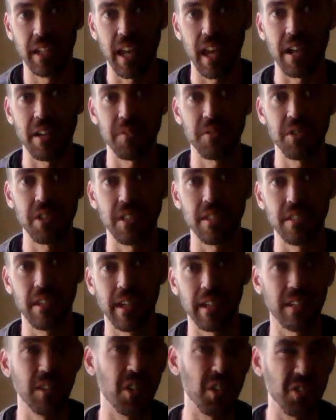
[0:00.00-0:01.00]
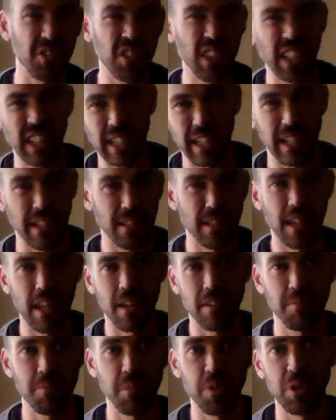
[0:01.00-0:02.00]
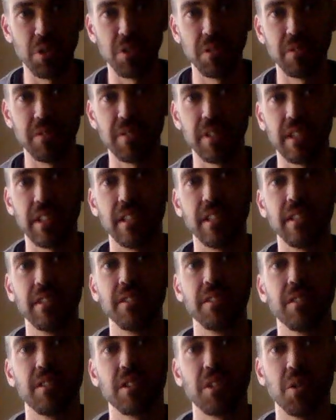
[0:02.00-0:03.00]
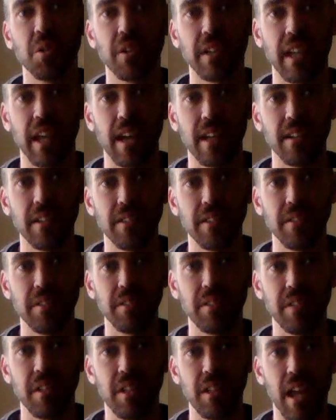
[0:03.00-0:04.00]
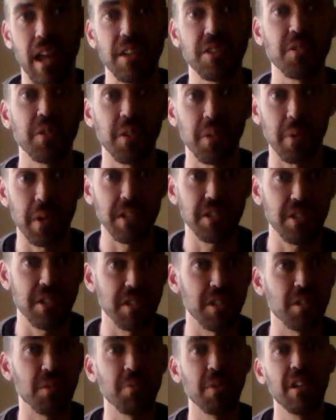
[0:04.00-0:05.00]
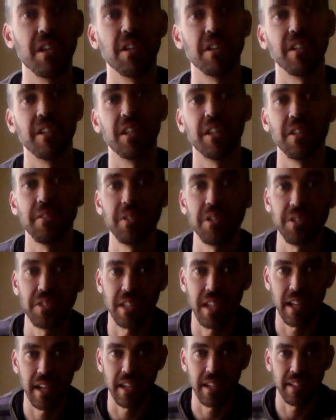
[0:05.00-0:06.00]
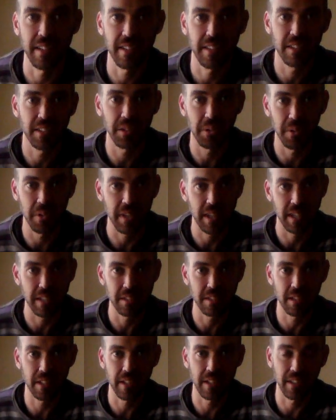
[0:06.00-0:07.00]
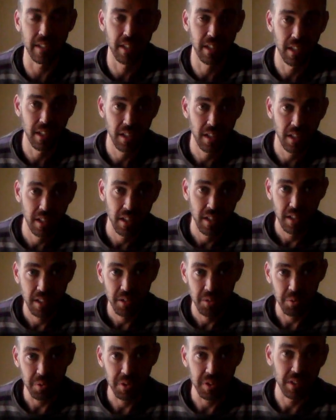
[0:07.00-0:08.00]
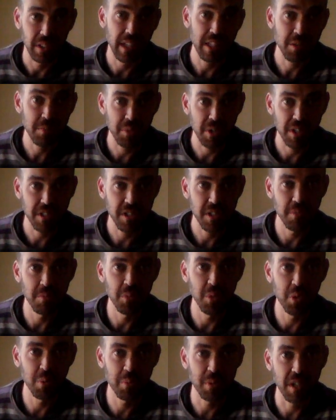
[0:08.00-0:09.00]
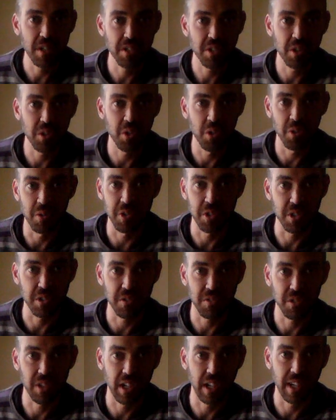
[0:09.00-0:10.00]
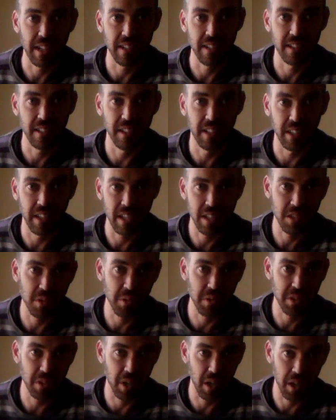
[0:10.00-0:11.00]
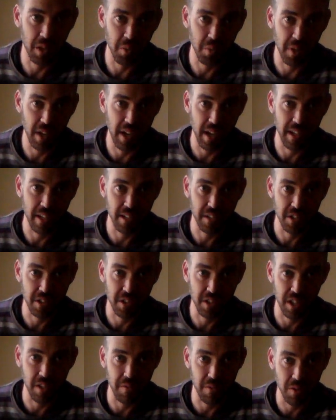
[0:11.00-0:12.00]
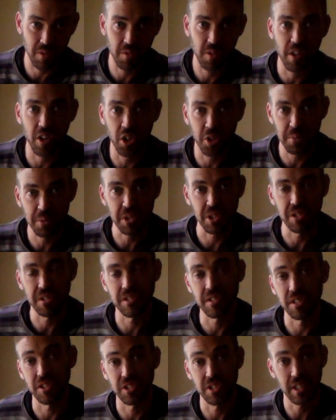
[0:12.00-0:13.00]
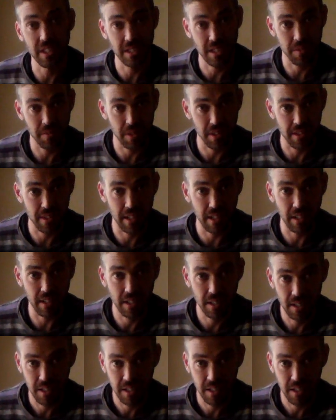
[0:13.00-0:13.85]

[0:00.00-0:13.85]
out if she's like not really into that move, calling out, answering questions as well. If you say little things like, less pressure, more pressure, or just right. That's also another way. You can just give 3 options so she doesn't have to think.